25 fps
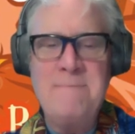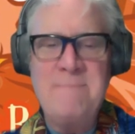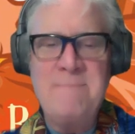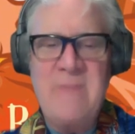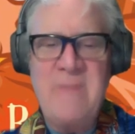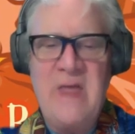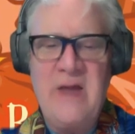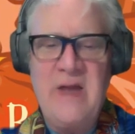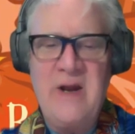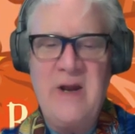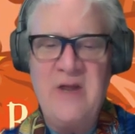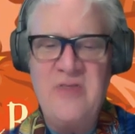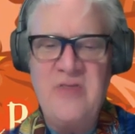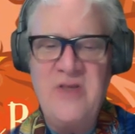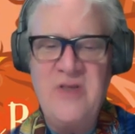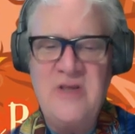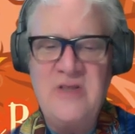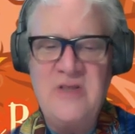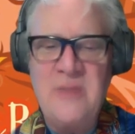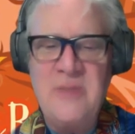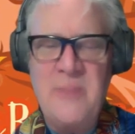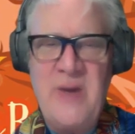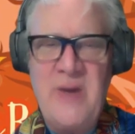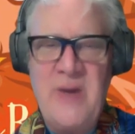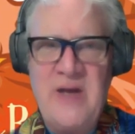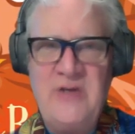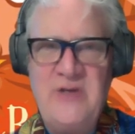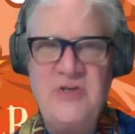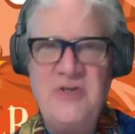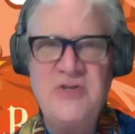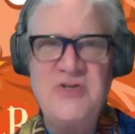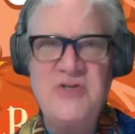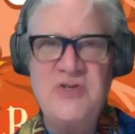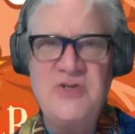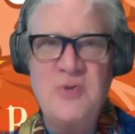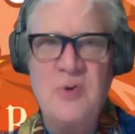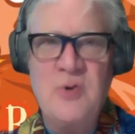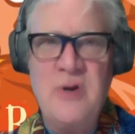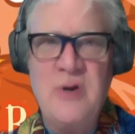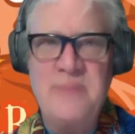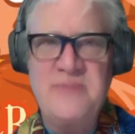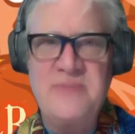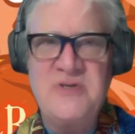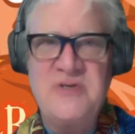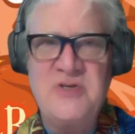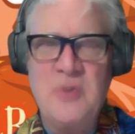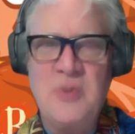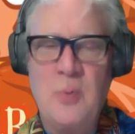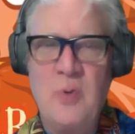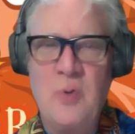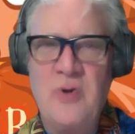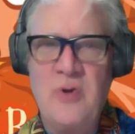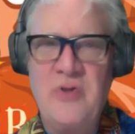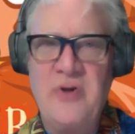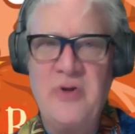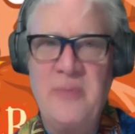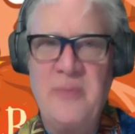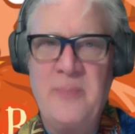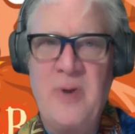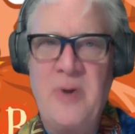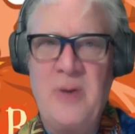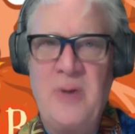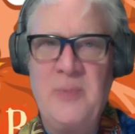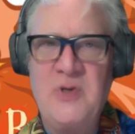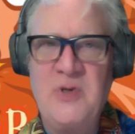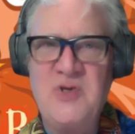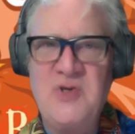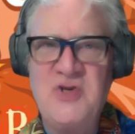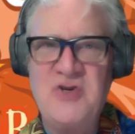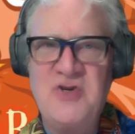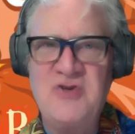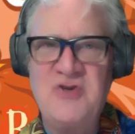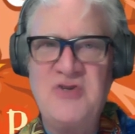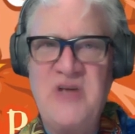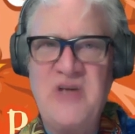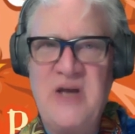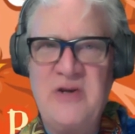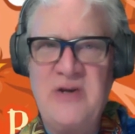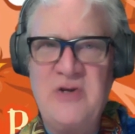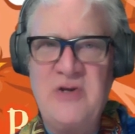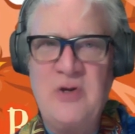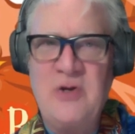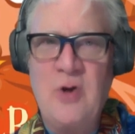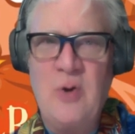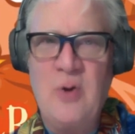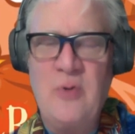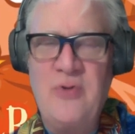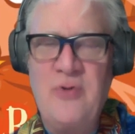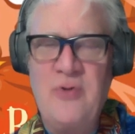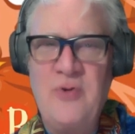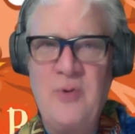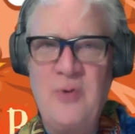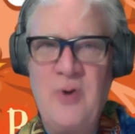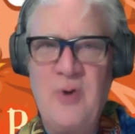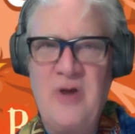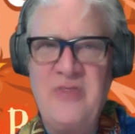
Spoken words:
And I think the manuscripts that publishers had to go through,